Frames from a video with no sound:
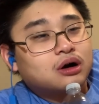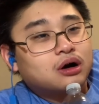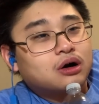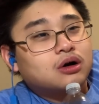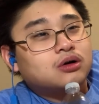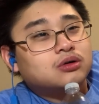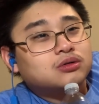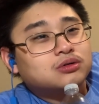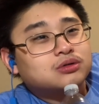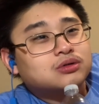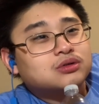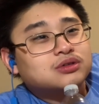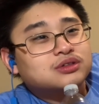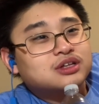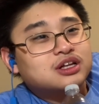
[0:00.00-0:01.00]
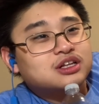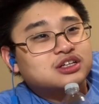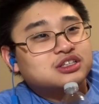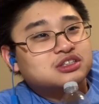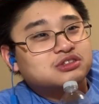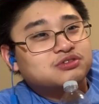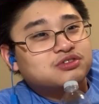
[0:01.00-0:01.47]
Oh, that
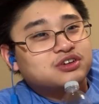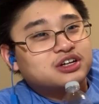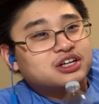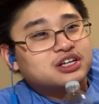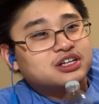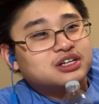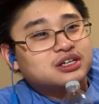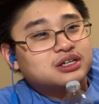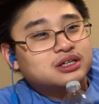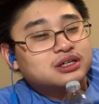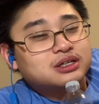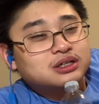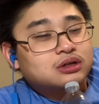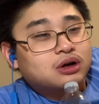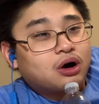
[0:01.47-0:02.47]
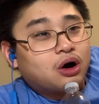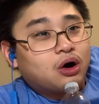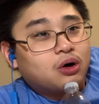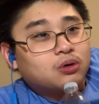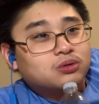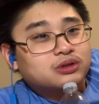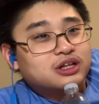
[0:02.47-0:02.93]
looks freaky.
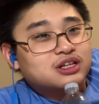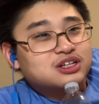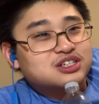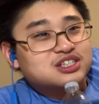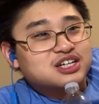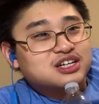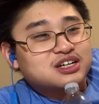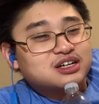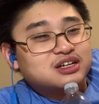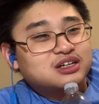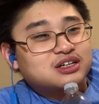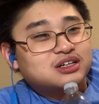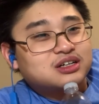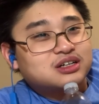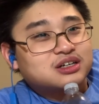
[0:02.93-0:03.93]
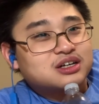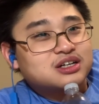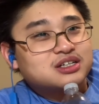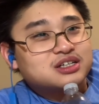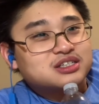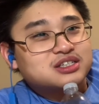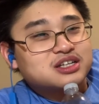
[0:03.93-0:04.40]
Oh, that looks like a...
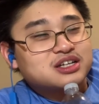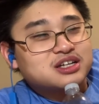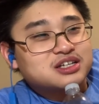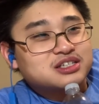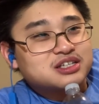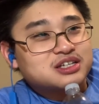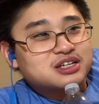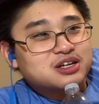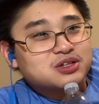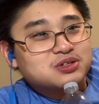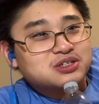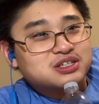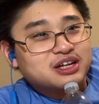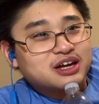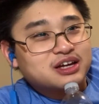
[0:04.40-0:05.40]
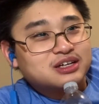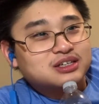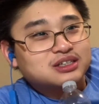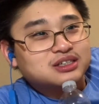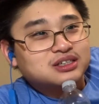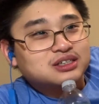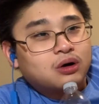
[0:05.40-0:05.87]
Is it another stand?
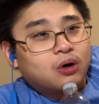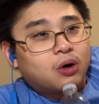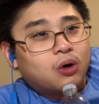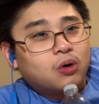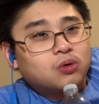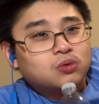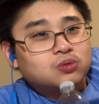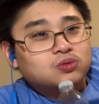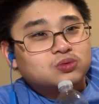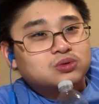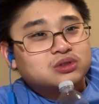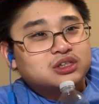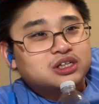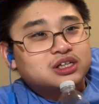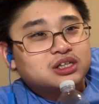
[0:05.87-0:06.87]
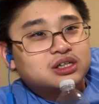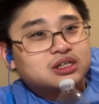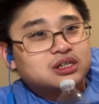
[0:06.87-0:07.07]
Holy.